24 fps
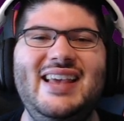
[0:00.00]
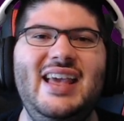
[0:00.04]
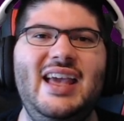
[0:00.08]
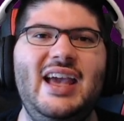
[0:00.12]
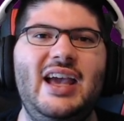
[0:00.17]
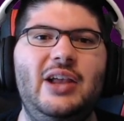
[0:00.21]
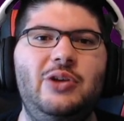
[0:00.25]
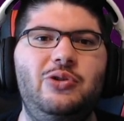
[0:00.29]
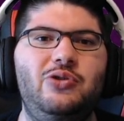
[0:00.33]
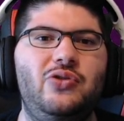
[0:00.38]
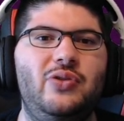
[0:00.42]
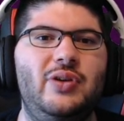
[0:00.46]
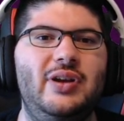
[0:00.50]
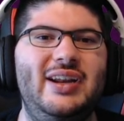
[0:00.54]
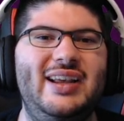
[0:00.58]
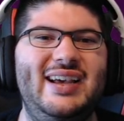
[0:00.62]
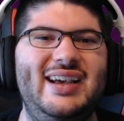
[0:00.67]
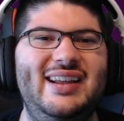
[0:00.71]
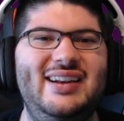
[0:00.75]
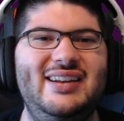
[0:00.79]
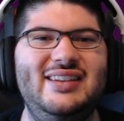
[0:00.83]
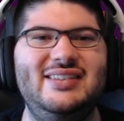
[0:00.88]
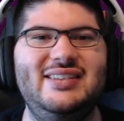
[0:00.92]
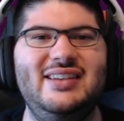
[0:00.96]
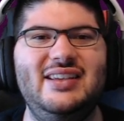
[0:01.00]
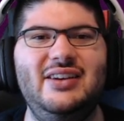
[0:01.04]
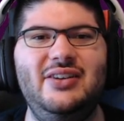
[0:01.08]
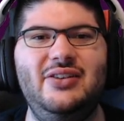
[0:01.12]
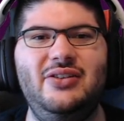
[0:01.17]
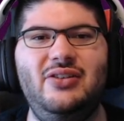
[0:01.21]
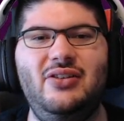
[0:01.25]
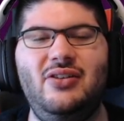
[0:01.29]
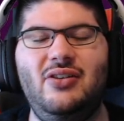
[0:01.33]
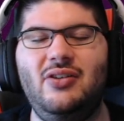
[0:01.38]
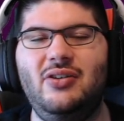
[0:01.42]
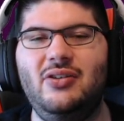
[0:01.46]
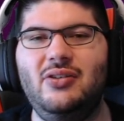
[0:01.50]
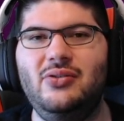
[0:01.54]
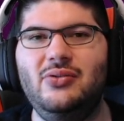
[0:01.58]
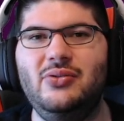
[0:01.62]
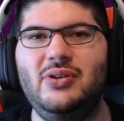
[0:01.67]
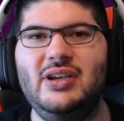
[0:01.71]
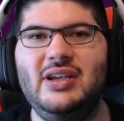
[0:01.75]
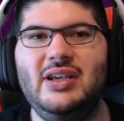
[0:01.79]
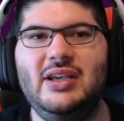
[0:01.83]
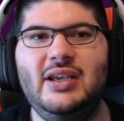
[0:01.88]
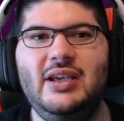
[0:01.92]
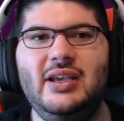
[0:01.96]
and Trent Alexander-Arnold
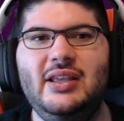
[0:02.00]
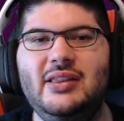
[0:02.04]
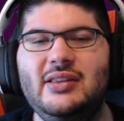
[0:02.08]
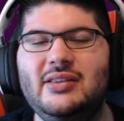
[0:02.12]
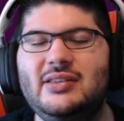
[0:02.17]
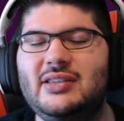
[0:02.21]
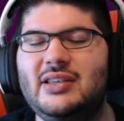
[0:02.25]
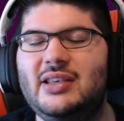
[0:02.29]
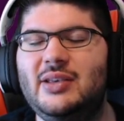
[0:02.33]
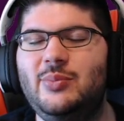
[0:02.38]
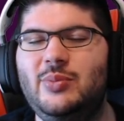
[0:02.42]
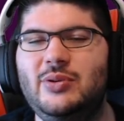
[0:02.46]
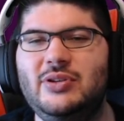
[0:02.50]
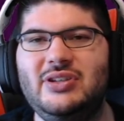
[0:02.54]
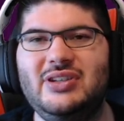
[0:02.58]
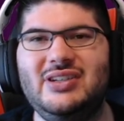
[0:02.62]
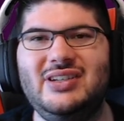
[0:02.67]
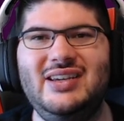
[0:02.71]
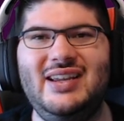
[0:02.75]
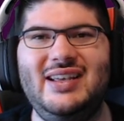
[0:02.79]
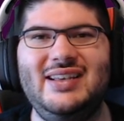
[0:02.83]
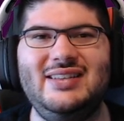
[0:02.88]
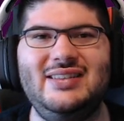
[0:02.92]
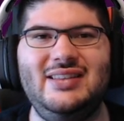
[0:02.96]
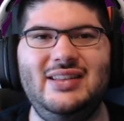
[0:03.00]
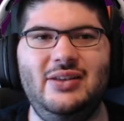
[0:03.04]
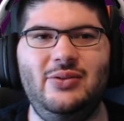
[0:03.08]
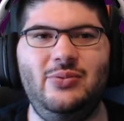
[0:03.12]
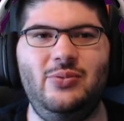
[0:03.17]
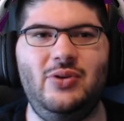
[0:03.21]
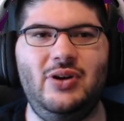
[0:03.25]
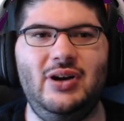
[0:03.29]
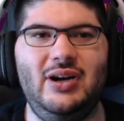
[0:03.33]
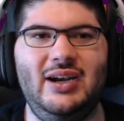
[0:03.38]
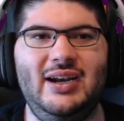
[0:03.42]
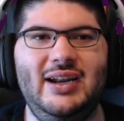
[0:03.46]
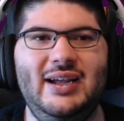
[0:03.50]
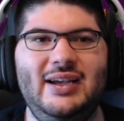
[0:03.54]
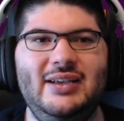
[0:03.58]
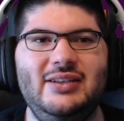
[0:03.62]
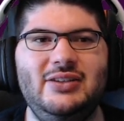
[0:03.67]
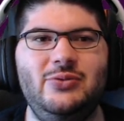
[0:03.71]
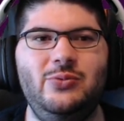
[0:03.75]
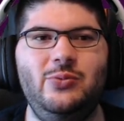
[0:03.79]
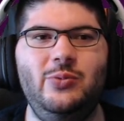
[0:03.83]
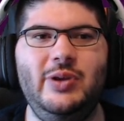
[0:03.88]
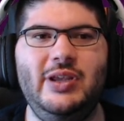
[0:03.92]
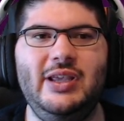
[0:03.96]
in the same position as they were
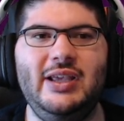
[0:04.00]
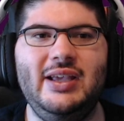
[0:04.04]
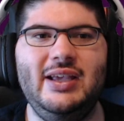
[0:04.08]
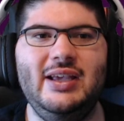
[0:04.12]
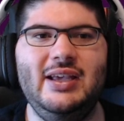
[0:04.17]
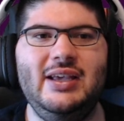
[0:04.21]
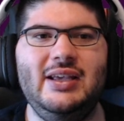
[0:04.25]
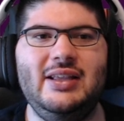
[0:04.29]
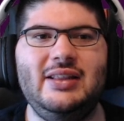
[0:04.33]
last week.